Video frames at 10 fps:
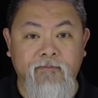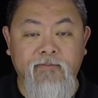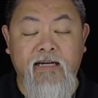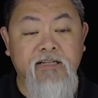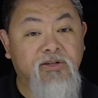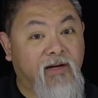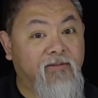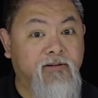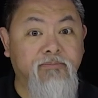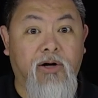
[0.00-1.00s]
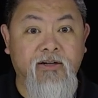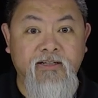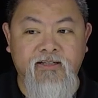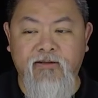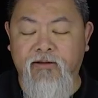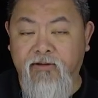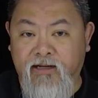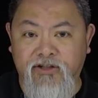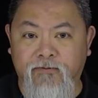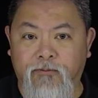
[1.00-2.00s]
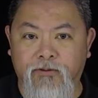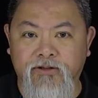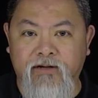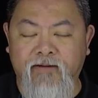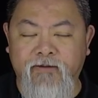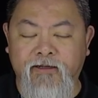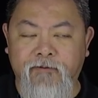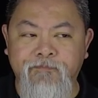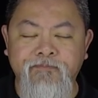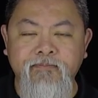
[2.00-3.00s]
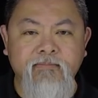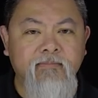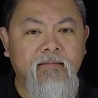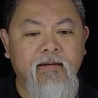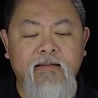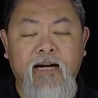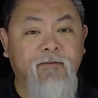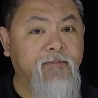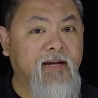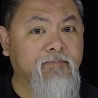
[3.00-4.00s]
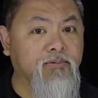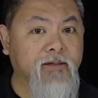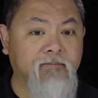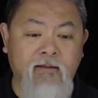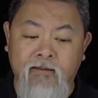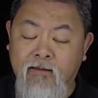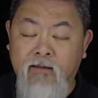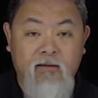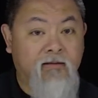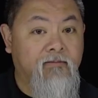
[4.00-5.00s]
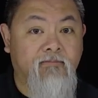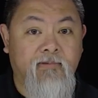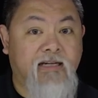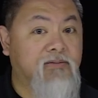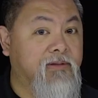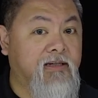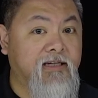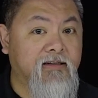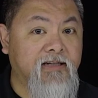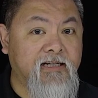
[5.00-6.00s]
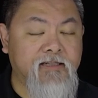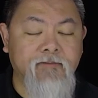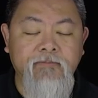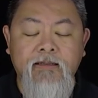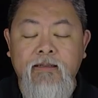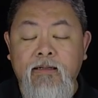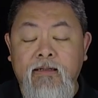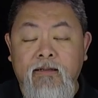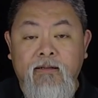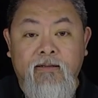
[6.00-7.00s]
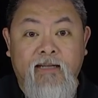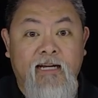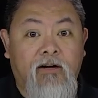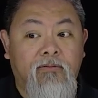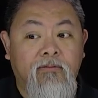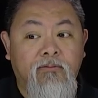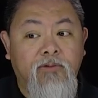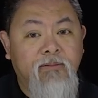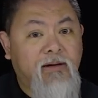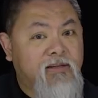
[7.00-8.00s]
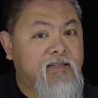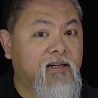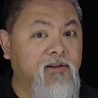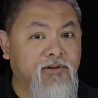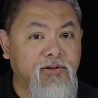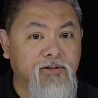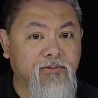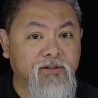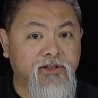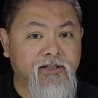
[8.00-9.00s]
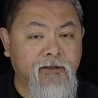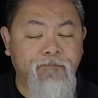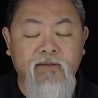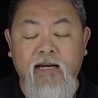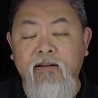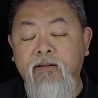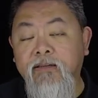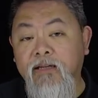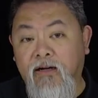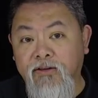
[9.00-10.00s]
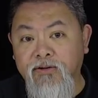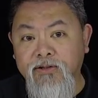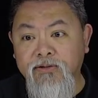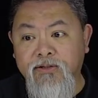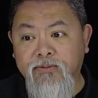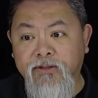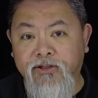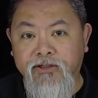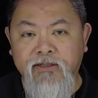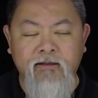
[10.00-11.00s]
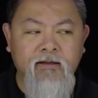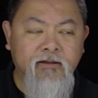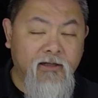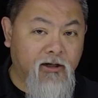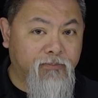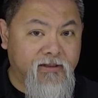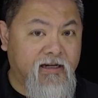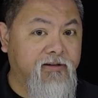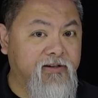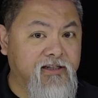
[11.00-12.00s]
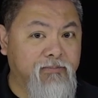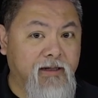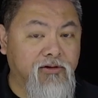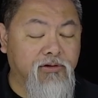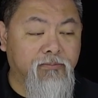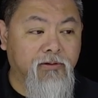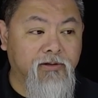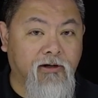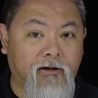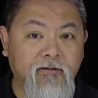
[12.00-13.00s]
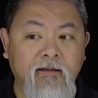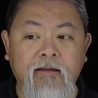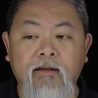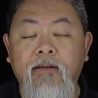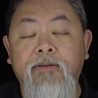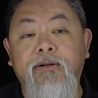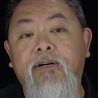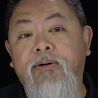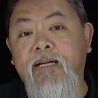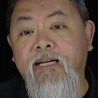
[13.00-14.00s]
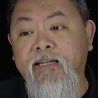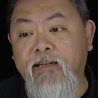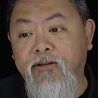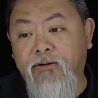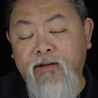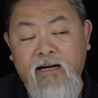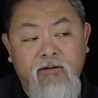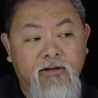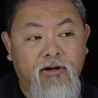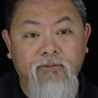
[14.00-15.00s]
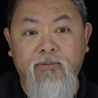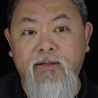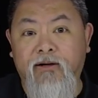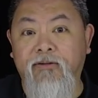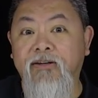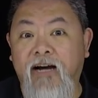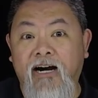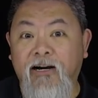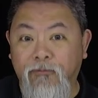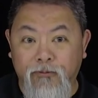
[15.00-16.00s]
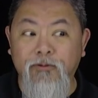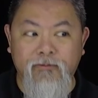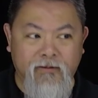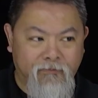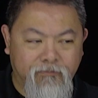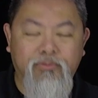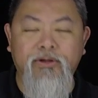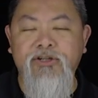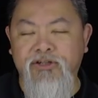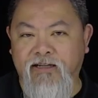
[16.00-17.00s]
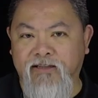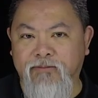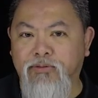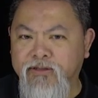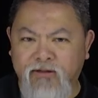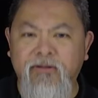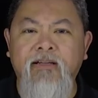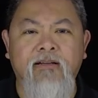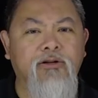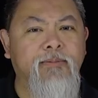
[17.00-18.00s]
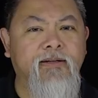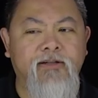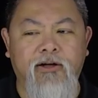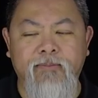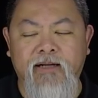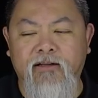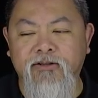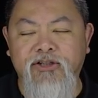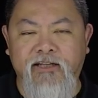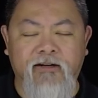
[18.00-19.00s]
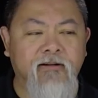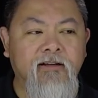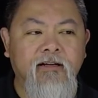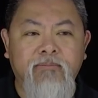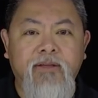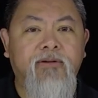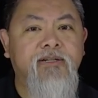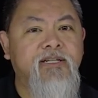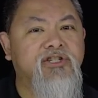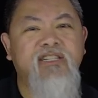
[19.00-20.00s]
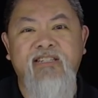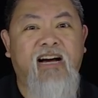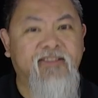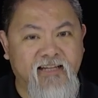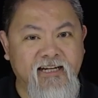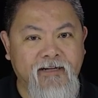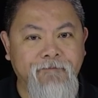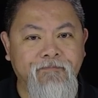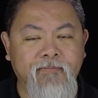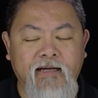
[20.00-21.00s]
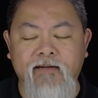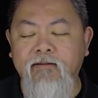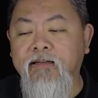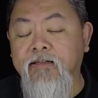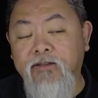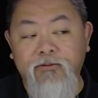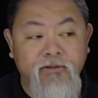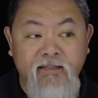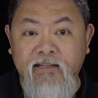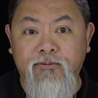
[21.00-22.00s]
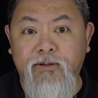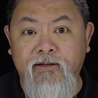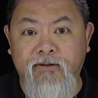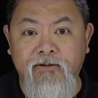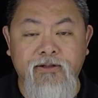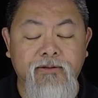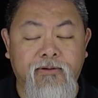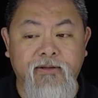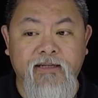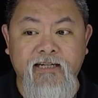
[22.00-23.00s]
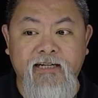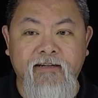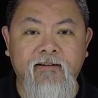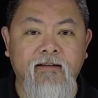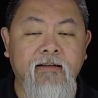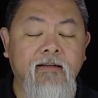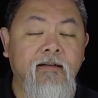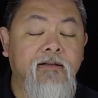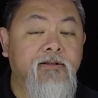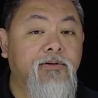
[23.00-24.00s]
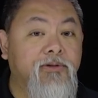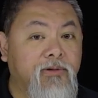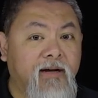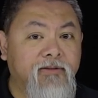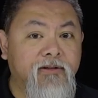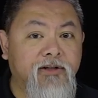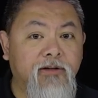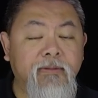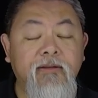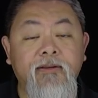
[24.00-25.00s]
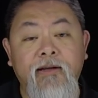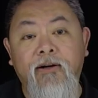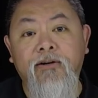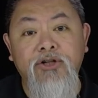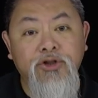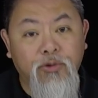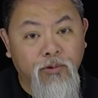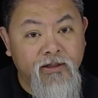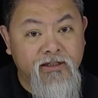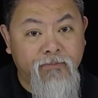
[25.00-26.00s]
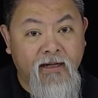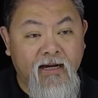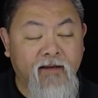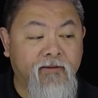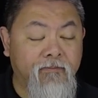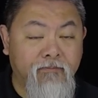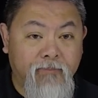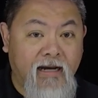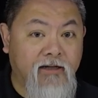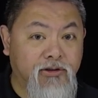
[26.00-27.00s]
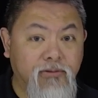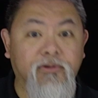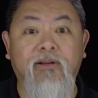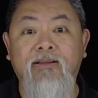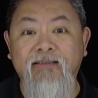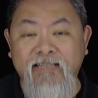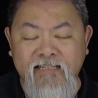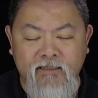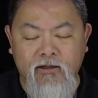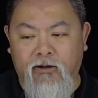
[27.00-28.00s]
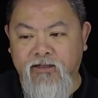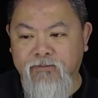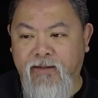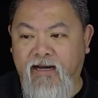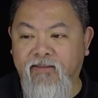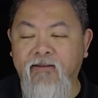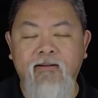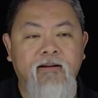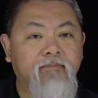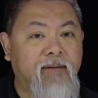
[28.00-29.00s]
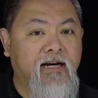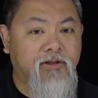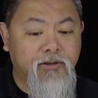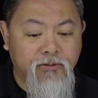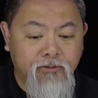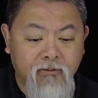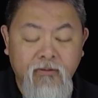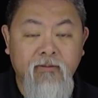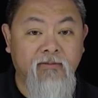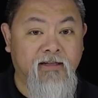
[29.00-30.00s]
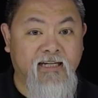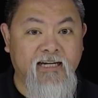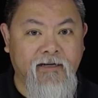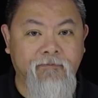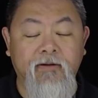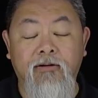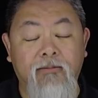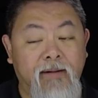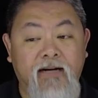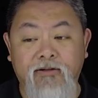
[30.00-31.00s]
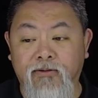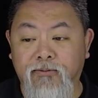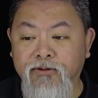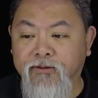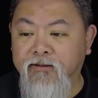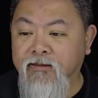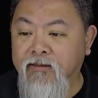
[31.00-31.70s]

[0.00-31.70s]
Okay, so I have marked it so that it actually forwards traffic here. Now, from that point, that's what the king does. Now, what about these other two switches here? Okay, the other two switches to help us out in the spanning tree protocol, they'll go ahead and they're now called what we call non-root bridges at this point. So a little bit of terminology there, but they're essentially not the king. Okay, so neither one of those two are the king. So they'll have to determine their shortest path back to, or the least cost path back to the king or back to the root.